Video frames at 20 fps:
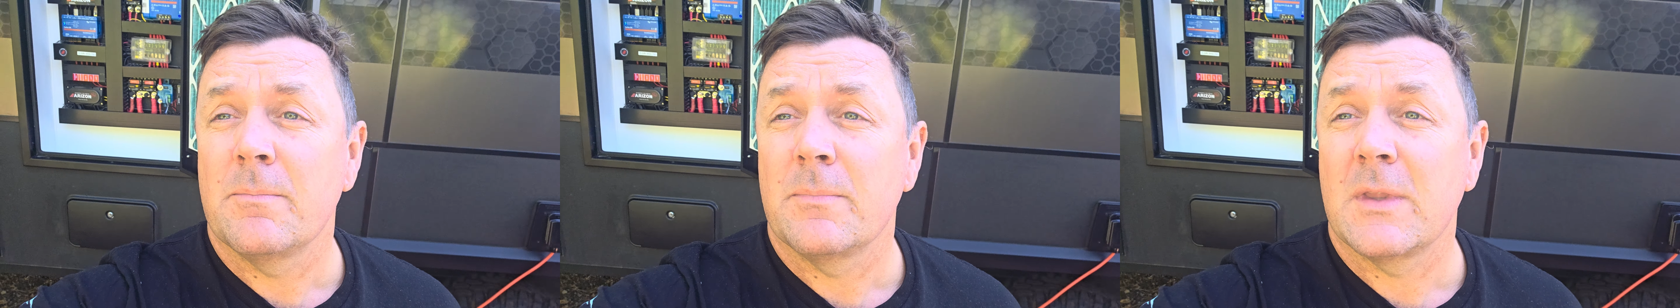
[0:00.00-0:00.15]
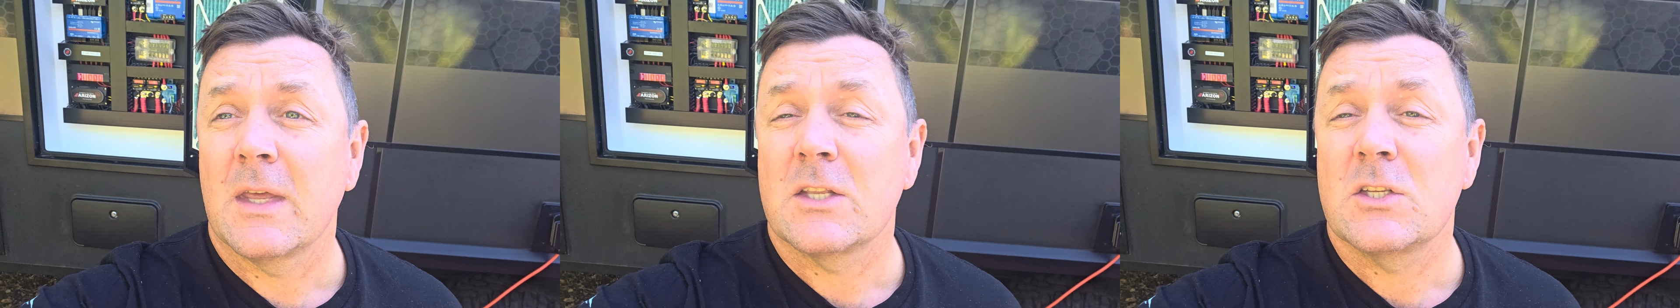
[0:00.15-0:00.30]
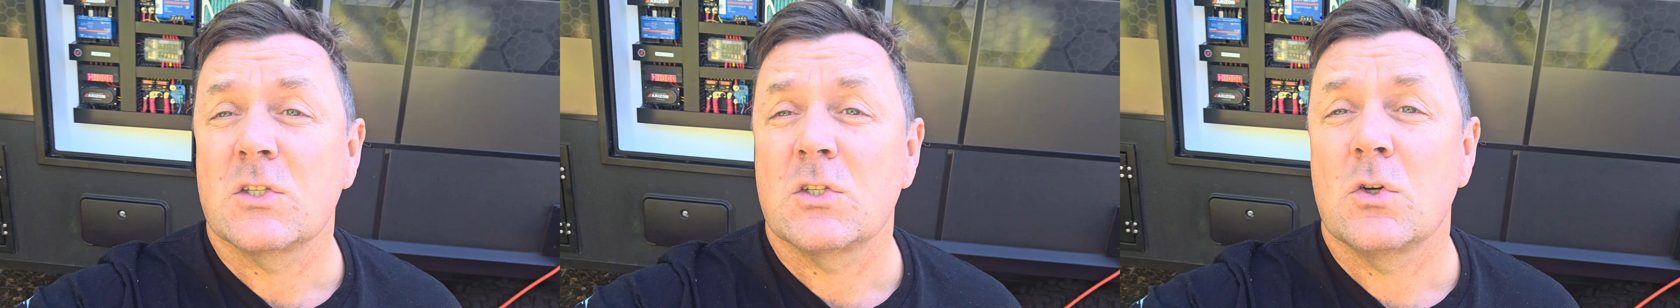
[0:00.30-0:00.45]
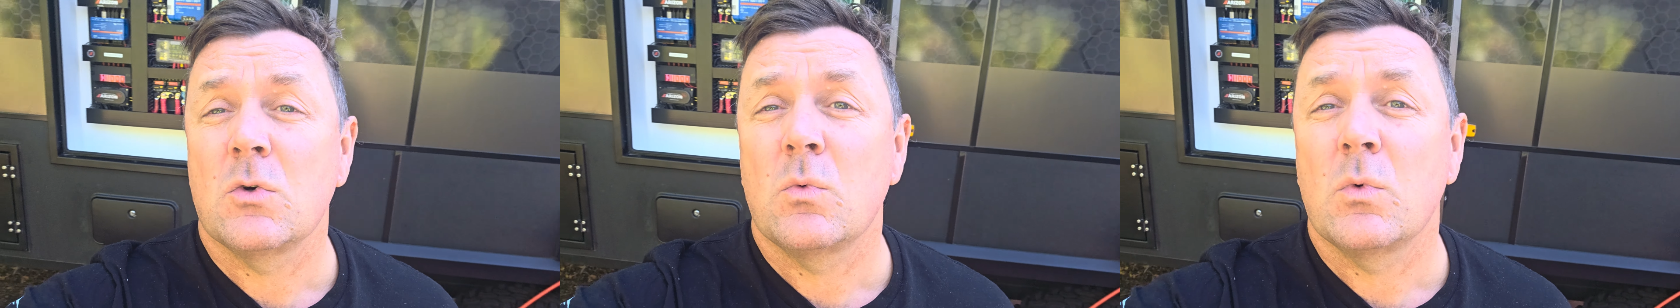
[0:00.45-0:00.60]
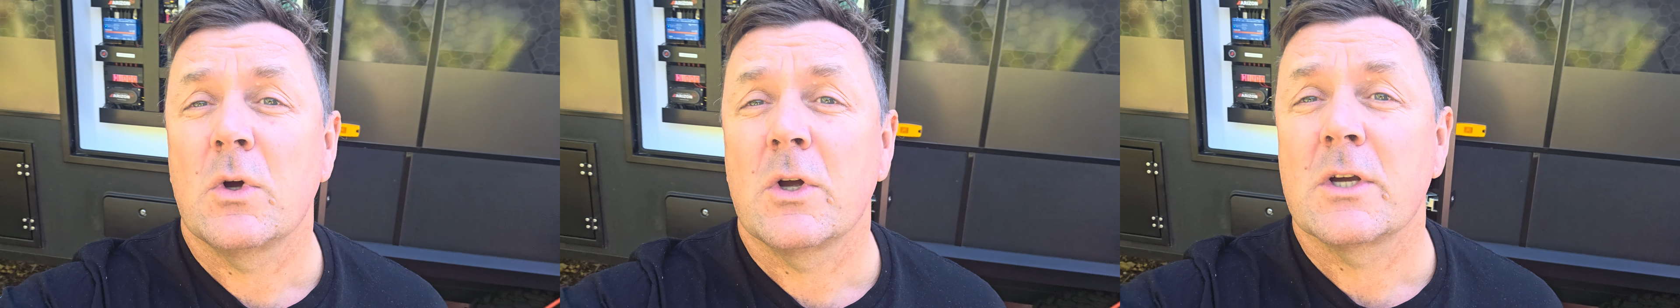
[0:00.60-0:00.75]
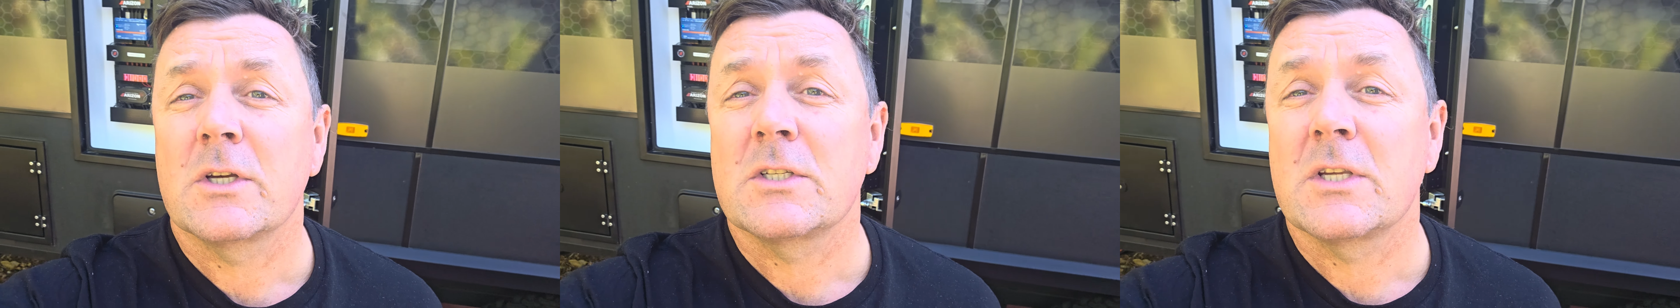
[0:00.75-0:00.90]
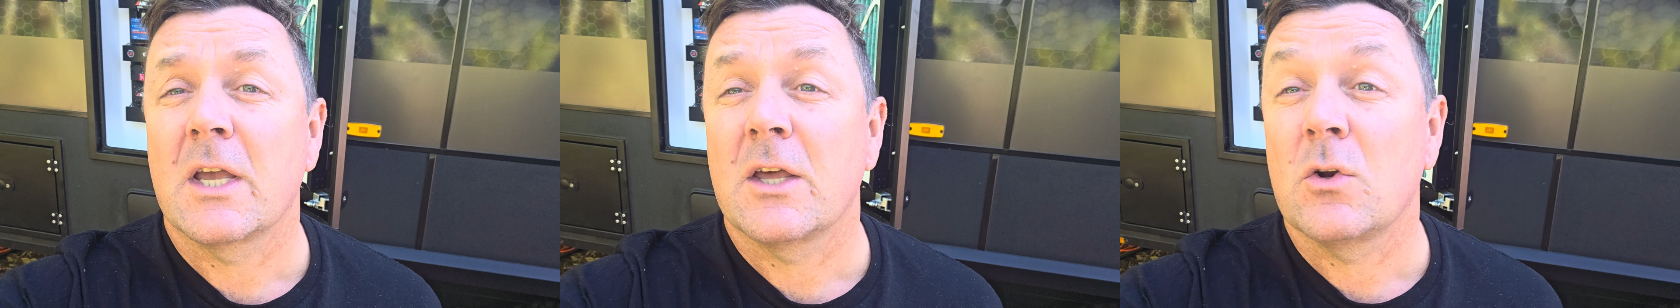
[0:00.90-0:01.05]
that still
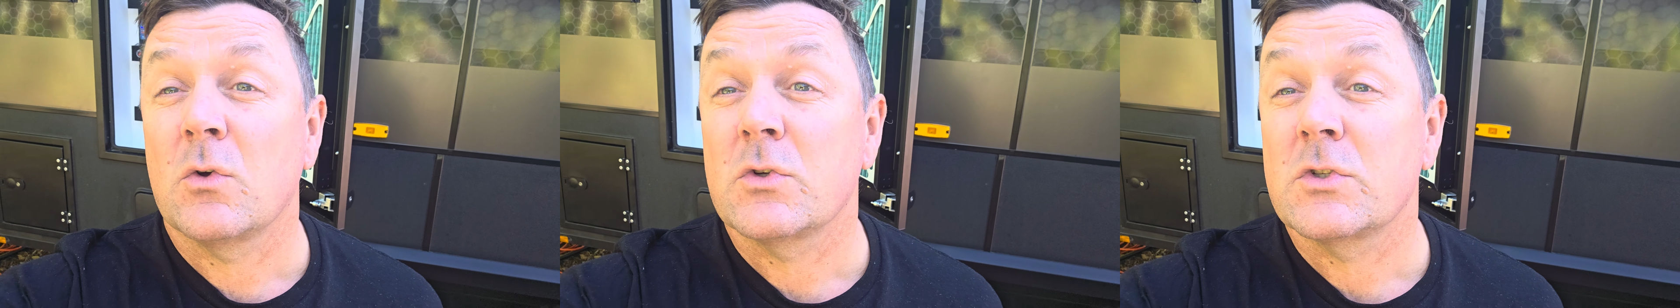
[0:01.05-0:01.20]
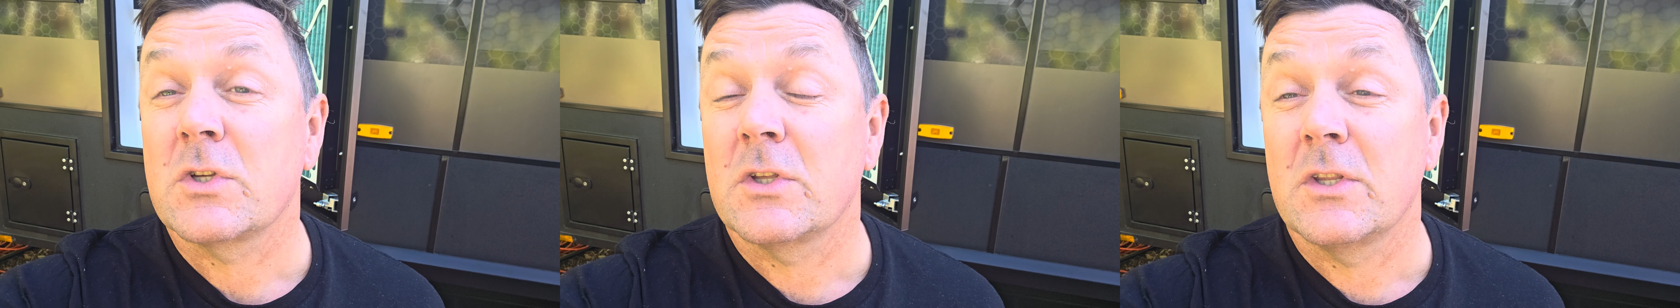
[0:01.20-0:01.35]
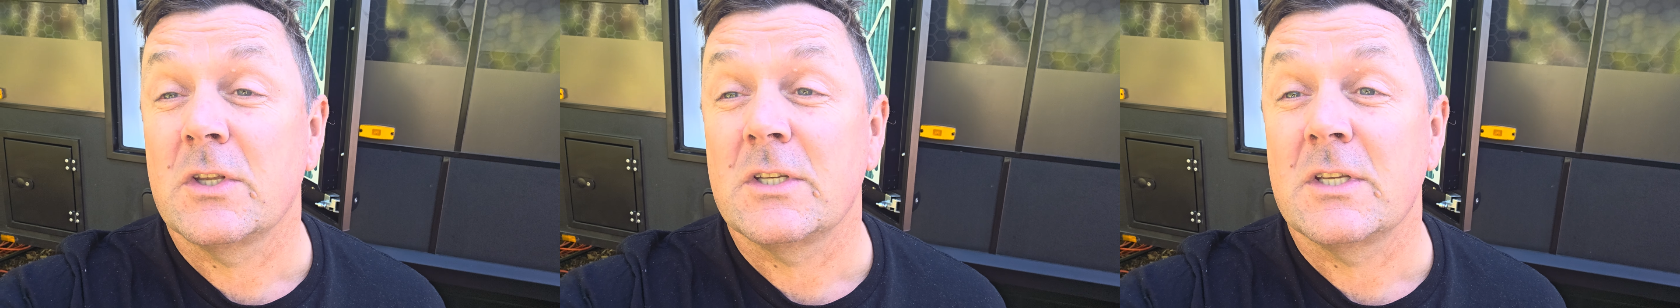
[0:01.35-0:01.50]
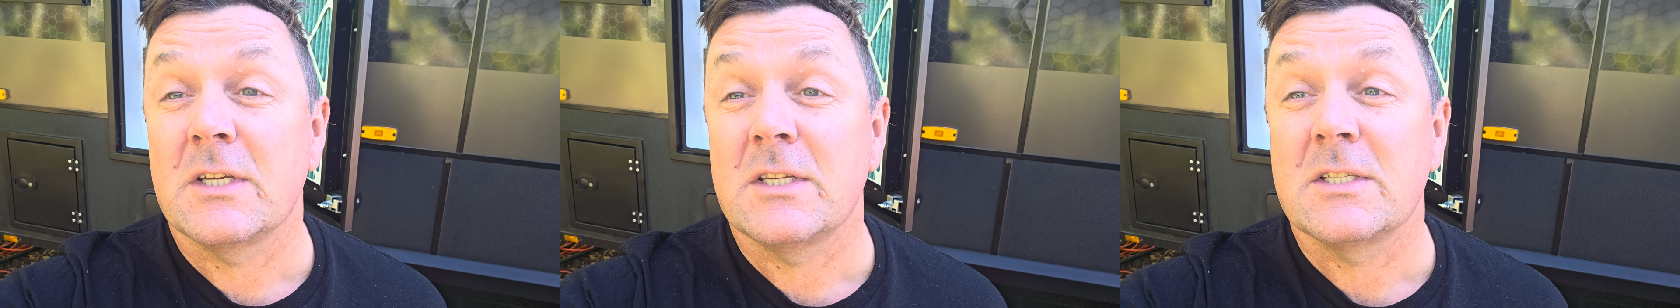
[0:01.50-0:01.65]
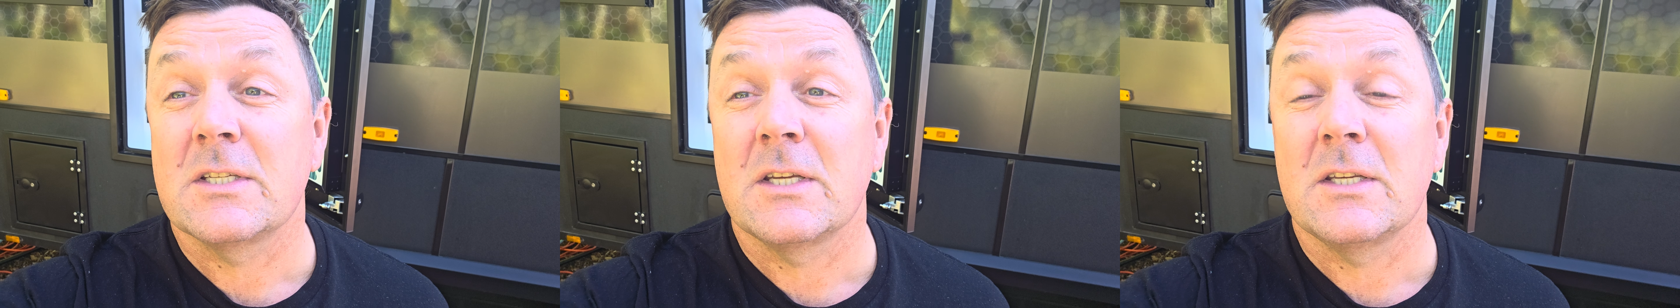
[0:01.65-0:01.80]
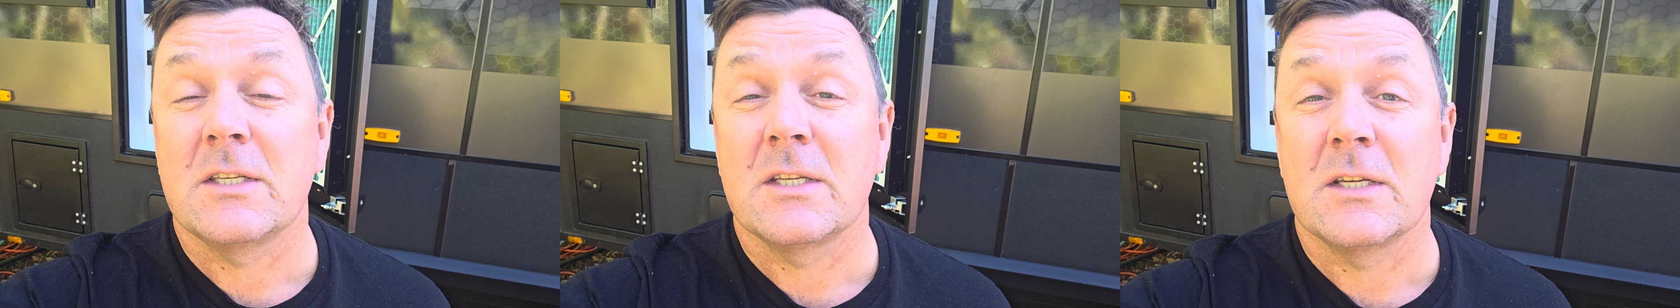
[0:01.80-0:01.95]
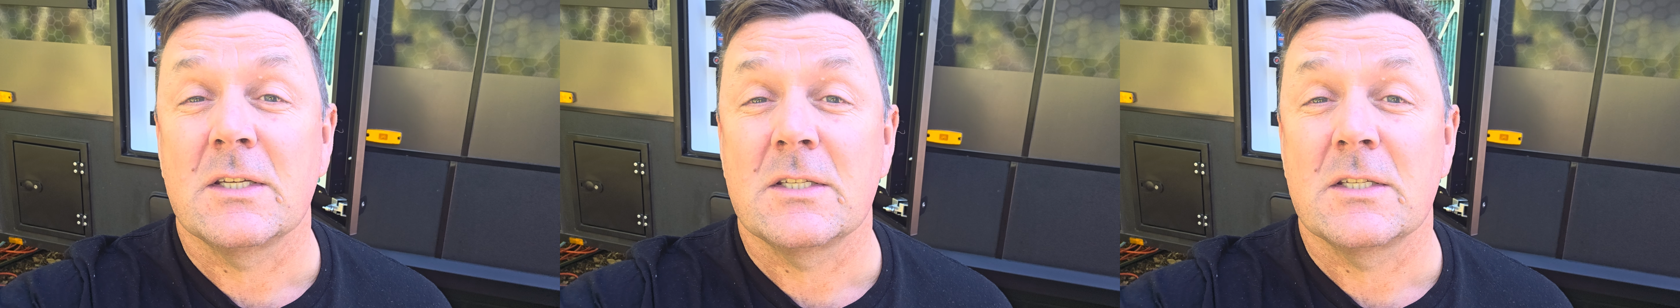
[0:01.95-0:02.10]
works, and also the
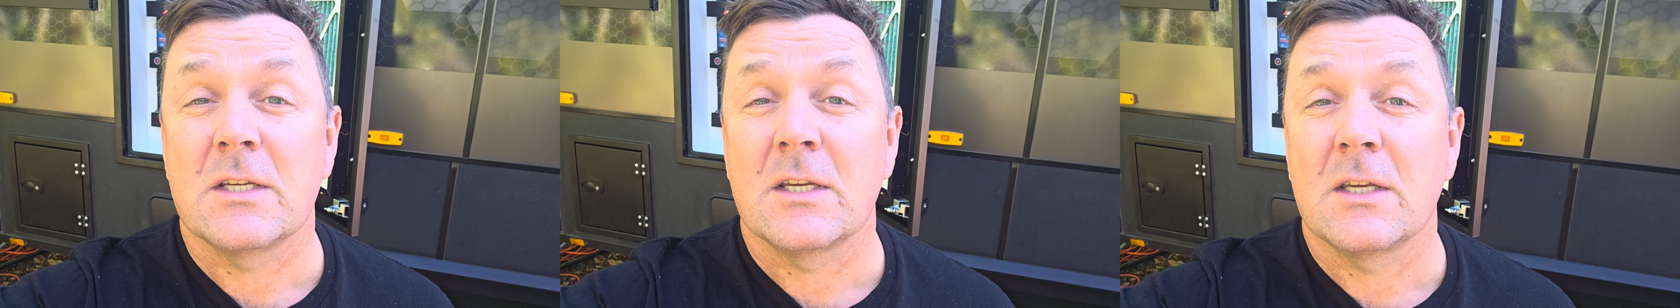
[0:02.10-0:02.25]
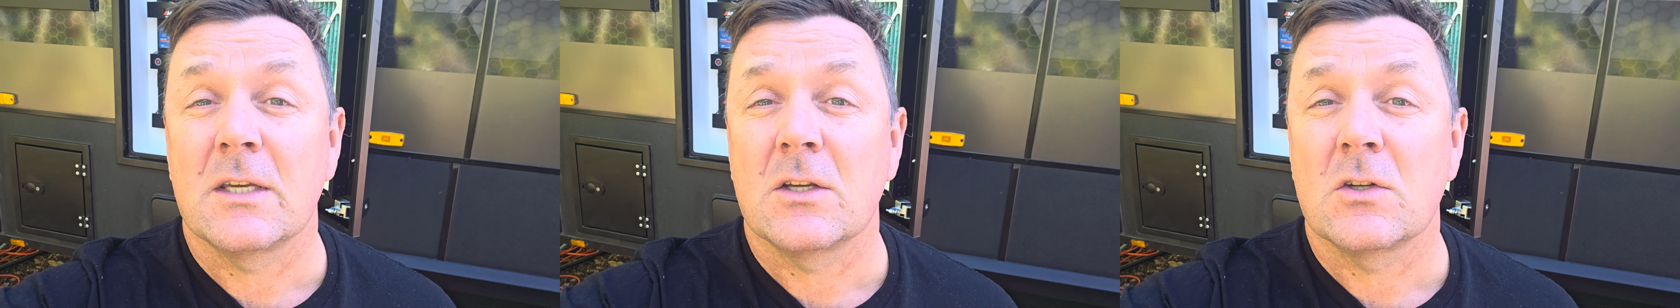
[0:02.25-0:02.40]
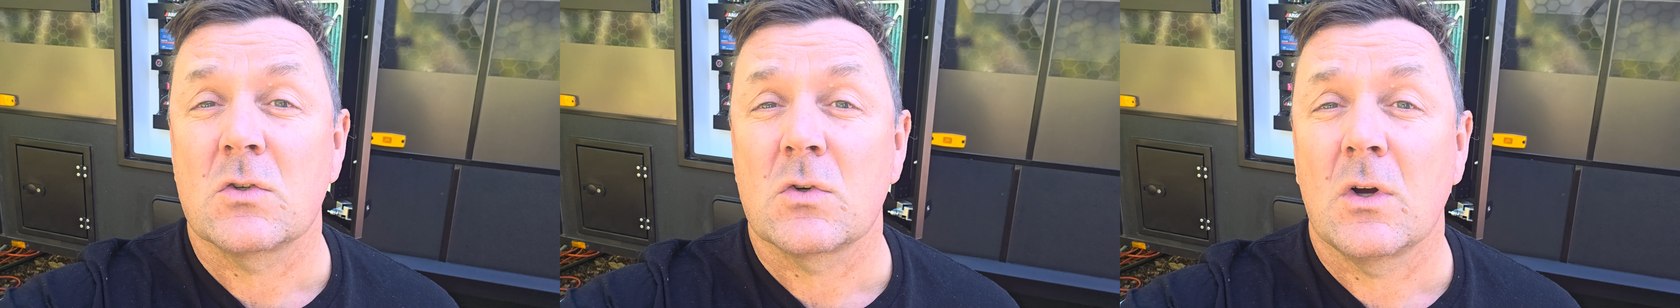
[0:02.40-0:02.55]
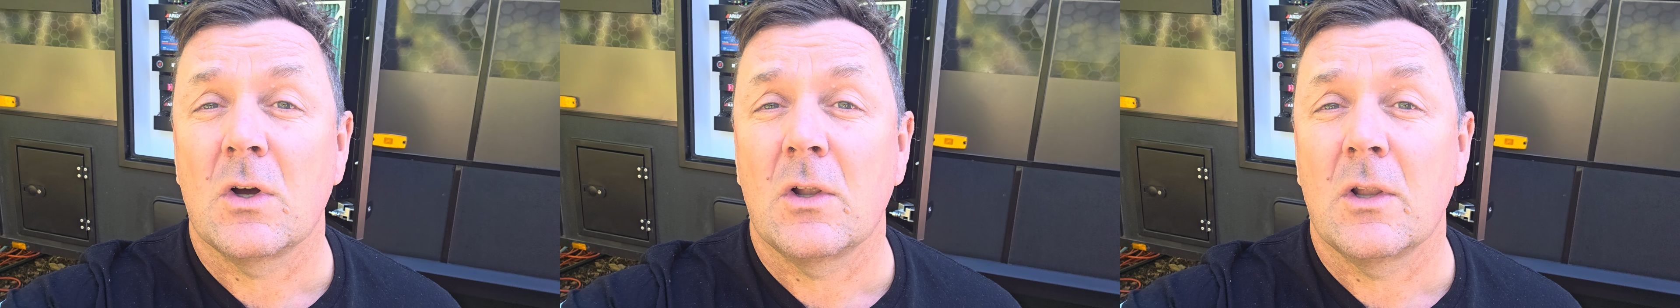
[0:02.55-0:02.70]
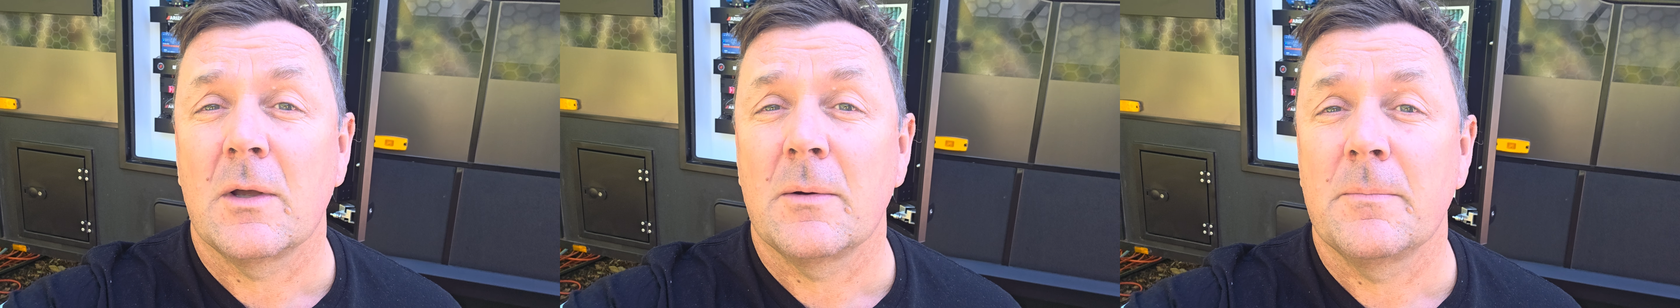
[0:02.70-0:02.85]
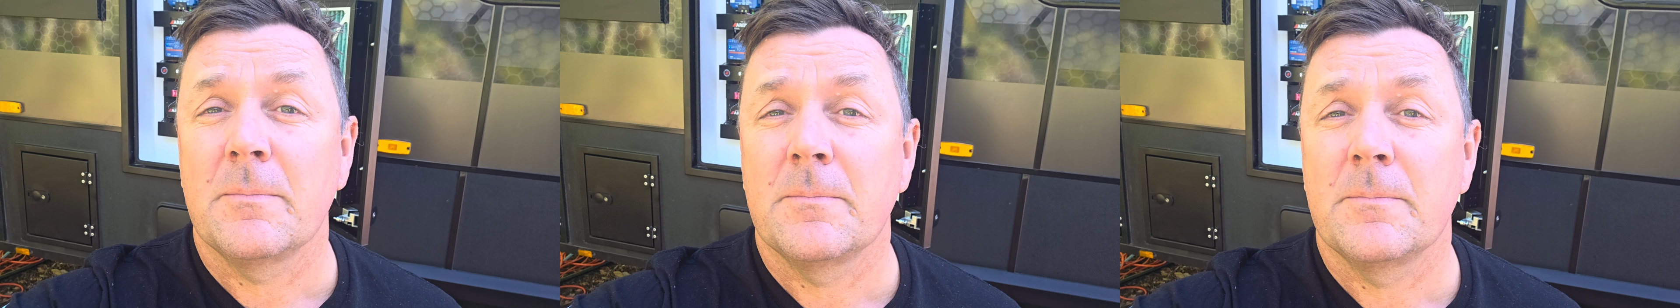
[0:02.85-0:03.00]
DC-DC controller.